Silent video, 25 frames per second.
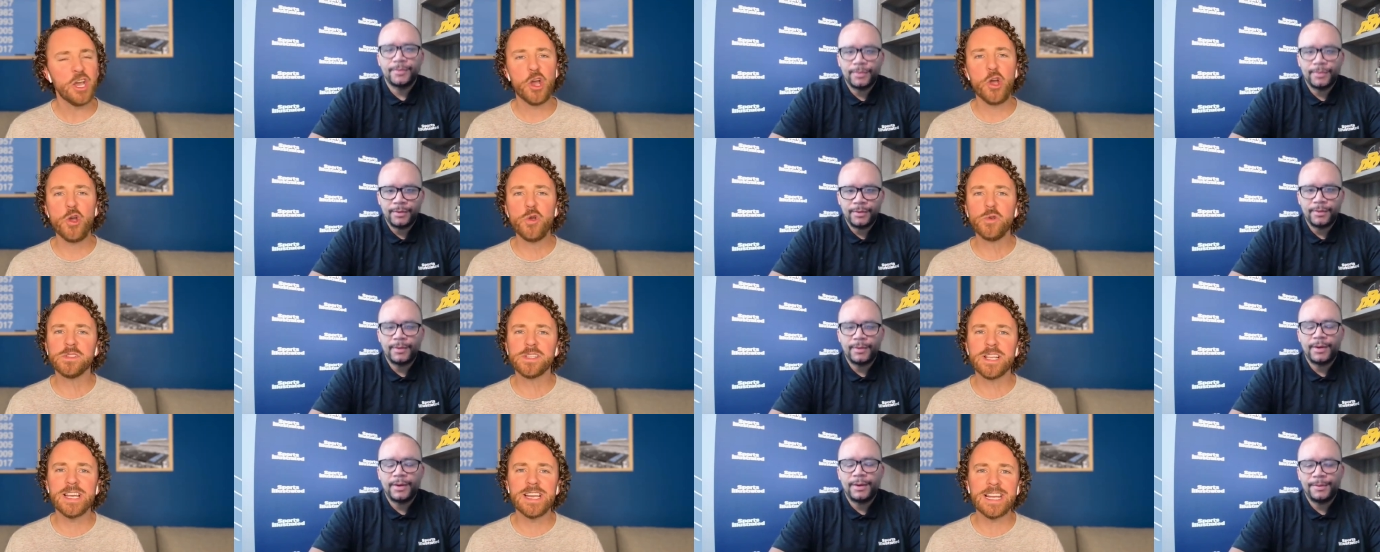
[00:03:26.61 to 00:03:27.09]

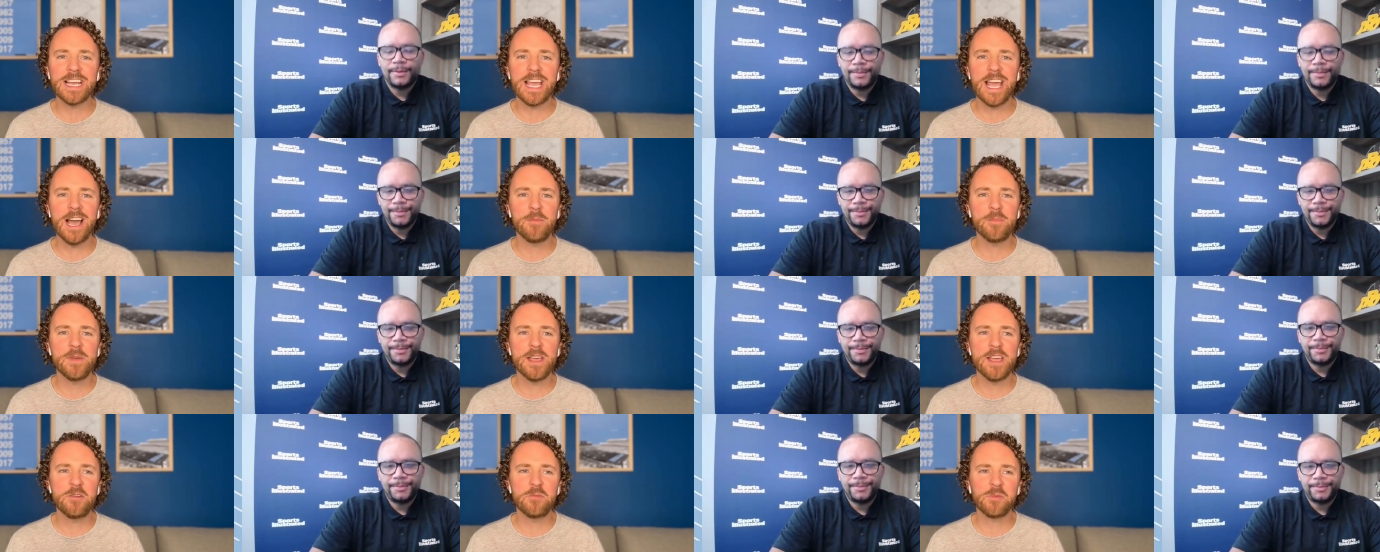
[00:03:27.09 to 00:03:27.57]
Speaker 1: Who's going to
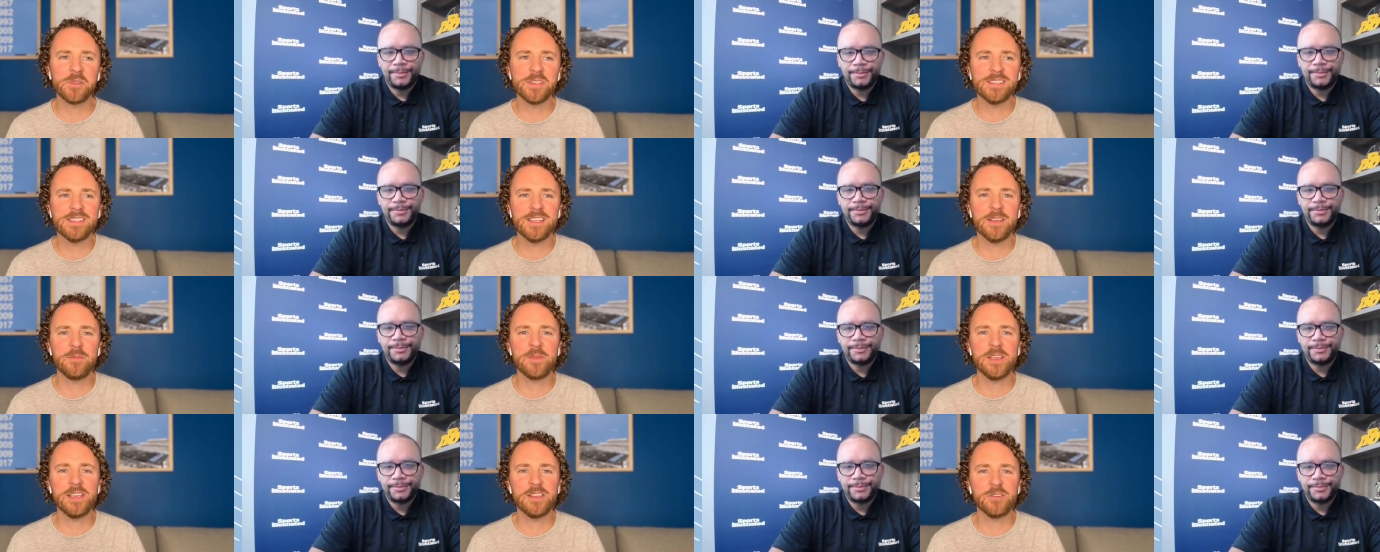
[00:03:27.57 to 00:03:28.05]
come in with
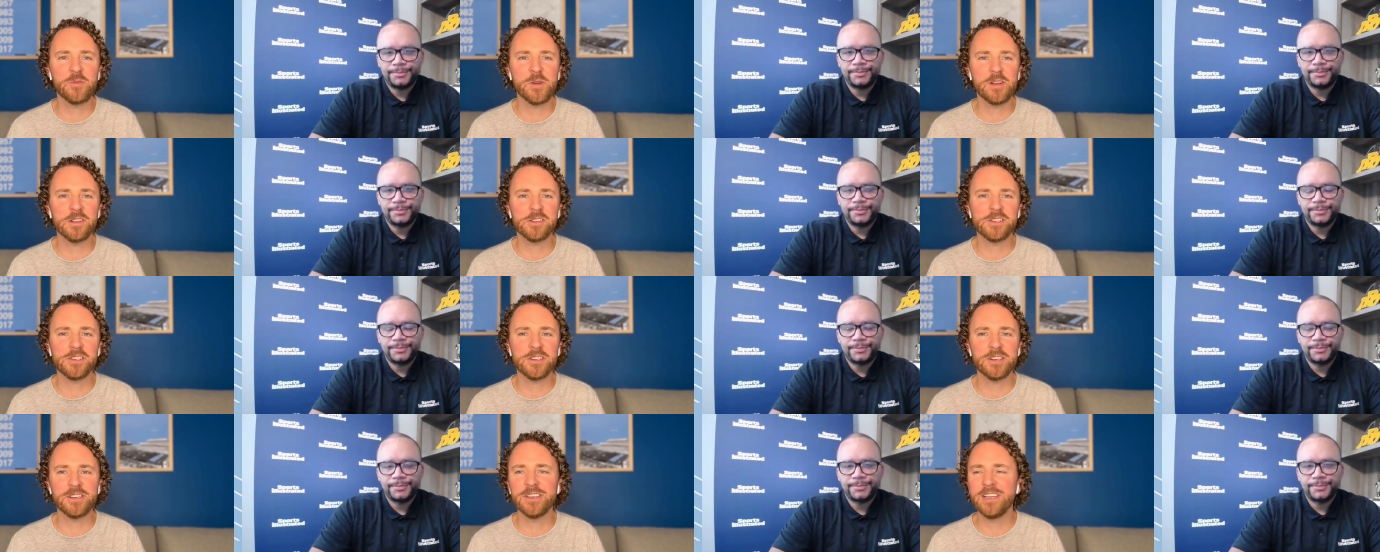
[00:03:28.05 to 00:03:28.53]
Simeon
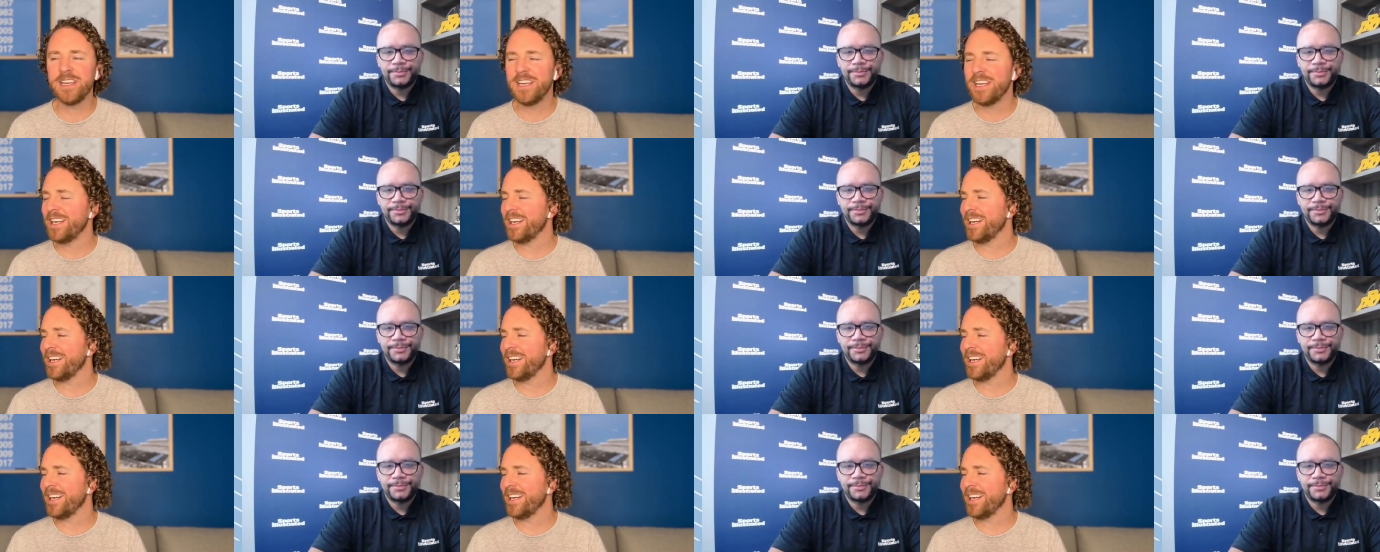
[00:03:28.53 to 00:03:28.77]
Wilcher?